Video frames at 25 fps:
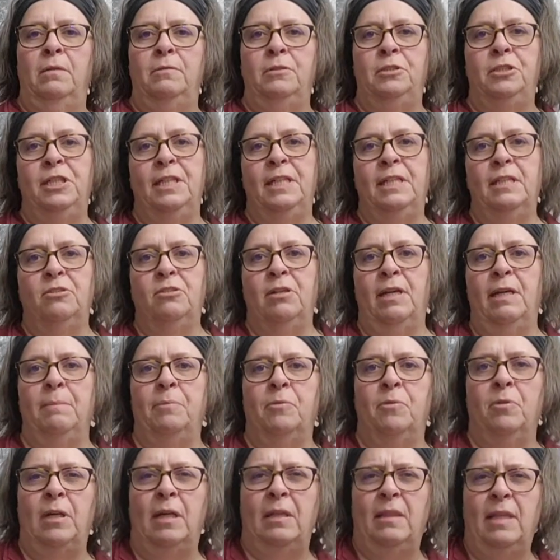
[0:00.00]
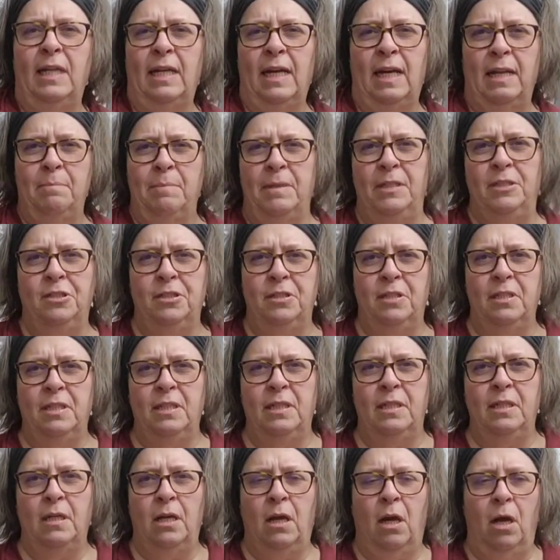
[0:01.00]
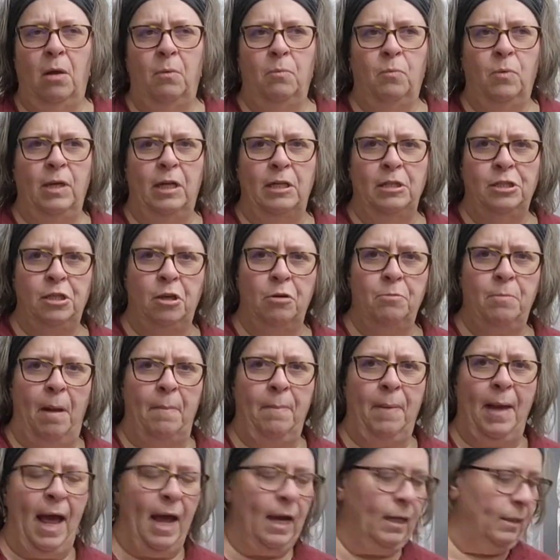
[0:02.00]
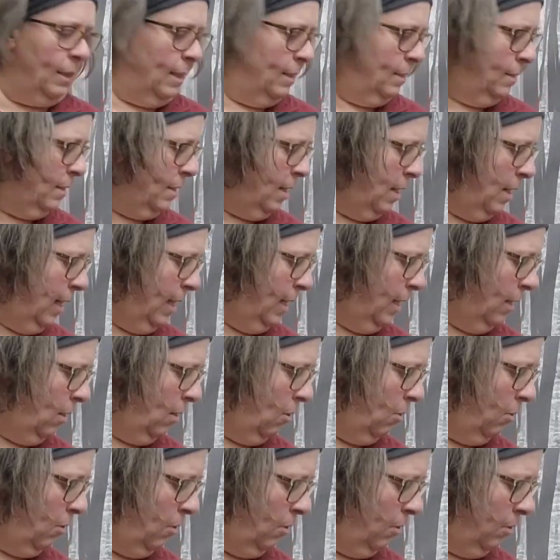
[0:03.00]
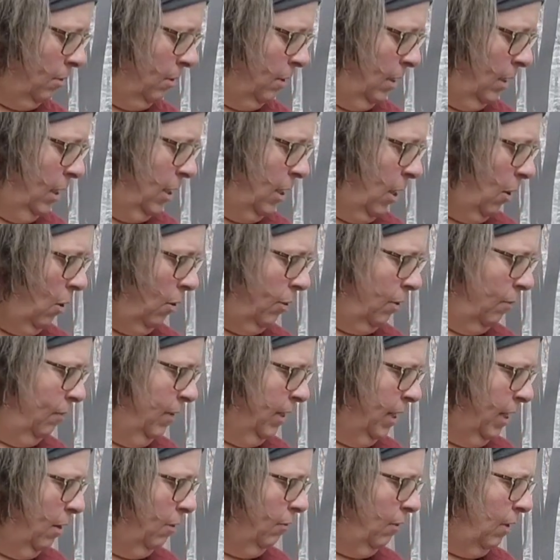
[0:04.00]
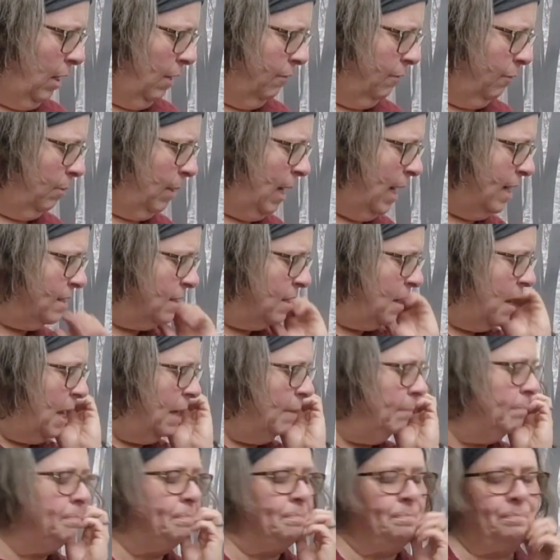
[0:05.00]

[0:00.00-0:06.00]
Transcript: chicken tramper. I think I mentioned it when I showed my pack last night, or on the video from last night.